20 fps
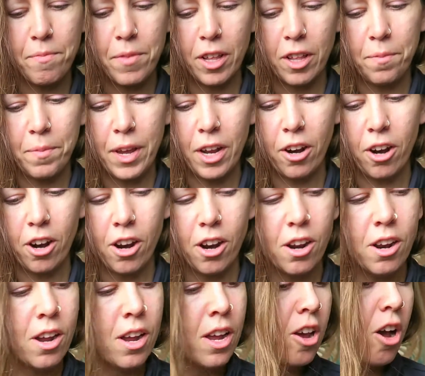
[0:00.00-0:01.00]
millimeter,
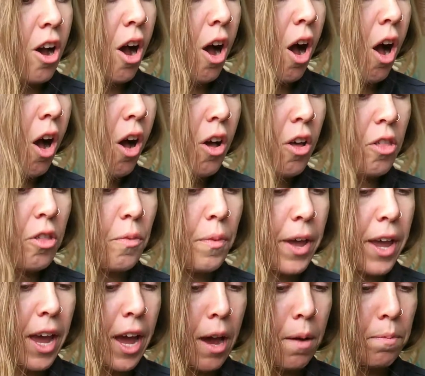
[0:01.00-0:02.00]
all the
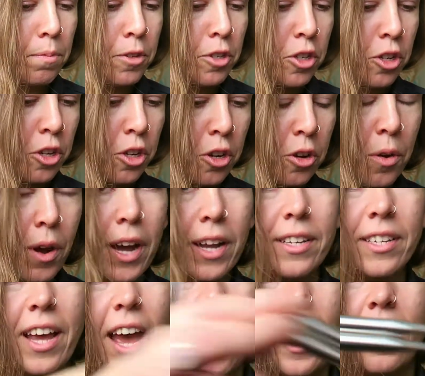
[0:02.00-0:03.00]
way up to a
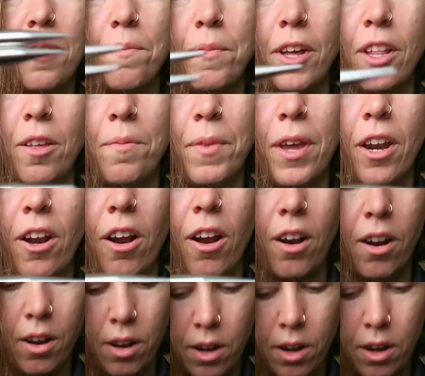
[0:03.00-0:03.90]
10 millimeter.